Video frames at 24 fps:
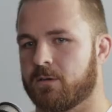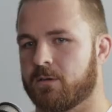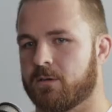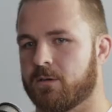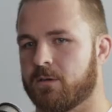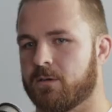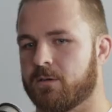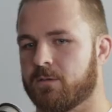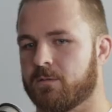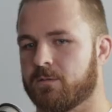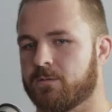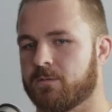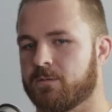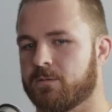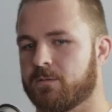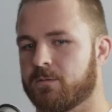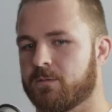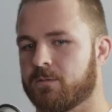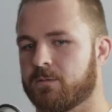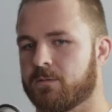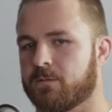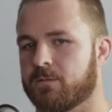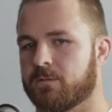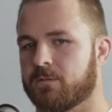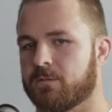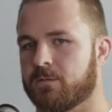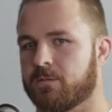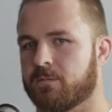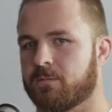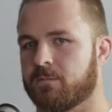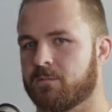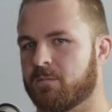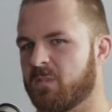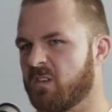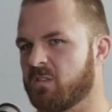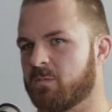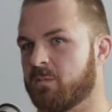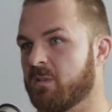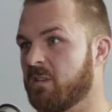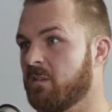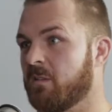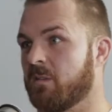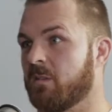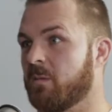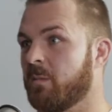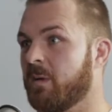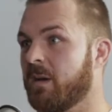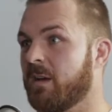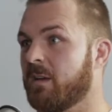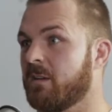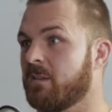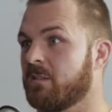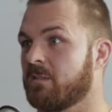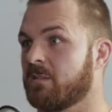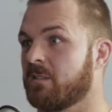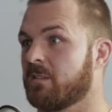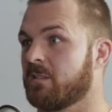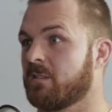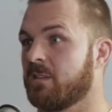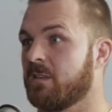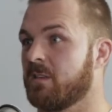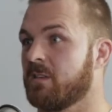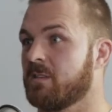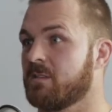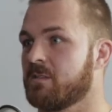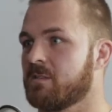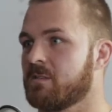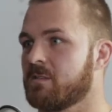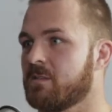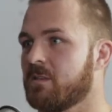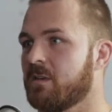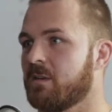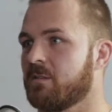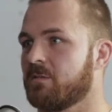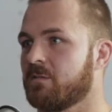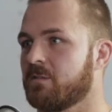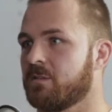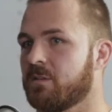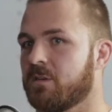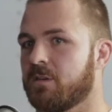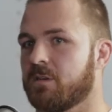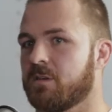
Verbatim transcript: of must have been like the Bay under-16s and stuff. So